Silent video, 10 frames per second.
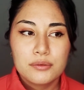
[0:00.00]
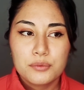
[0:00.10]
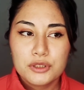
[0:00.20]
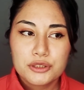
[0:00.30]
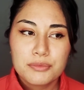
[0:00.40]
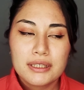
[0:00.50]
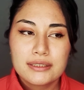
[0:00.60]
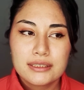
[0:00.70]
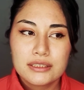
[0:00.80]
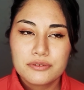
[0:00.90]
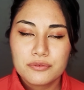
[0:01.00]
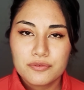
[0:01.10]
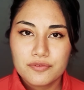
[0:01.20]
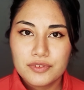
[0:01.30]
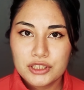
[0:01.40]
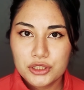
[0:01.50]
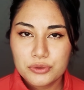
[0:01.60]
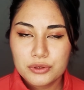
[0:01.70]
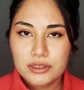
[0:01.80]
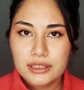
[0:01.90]
which makes it
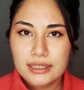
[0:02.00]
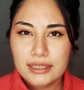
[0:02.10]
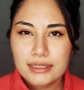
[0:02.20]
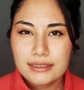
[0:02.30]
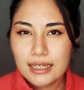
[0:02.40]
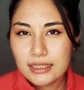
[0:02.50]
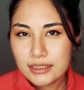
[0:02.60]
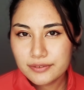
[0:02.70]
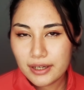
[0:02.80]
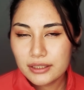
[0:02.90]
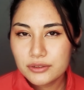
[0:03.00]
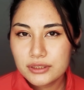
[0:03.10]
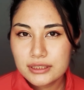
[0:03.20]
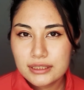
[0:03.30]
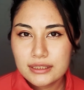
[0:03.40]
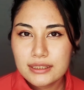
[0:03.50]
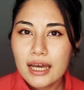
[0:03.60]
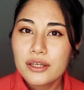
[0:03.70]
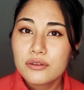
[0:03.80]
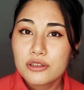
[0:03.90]
visually satisfying to see
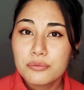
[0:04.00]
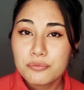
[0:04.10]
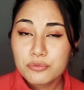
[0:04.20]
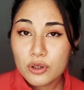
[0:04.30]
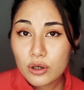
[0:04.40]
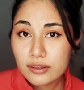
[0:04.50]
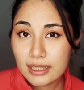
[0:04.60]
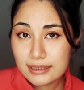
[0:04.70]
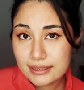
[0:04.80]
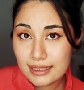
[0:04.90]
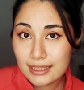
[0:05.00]
that you are progressing